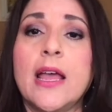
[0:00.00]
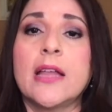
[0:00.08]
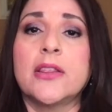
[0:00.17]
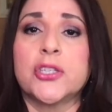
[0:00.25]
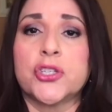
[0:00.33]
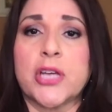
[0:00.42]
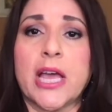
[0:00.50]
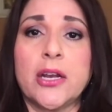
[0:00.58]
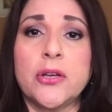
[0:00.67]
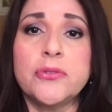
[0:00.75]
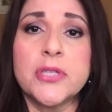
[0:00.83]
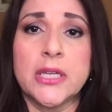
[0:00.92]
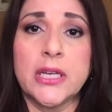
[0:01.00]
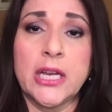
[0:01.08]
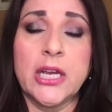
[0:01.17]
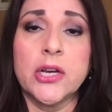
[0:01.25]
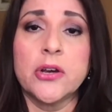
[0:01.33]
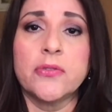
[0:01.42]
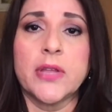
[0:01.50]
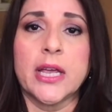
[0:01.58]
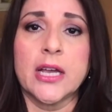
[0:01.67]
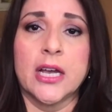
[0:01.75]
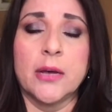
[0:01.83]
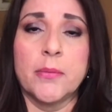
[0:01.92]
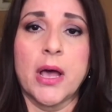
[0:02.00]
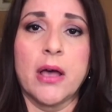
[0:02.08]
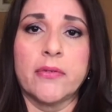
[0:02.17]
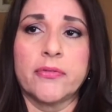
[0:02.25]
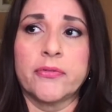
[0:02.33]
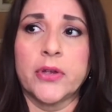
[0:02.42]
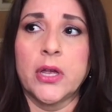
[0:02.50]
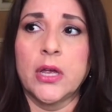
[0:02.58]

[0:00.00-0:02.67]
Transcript: The shadows in here, they come off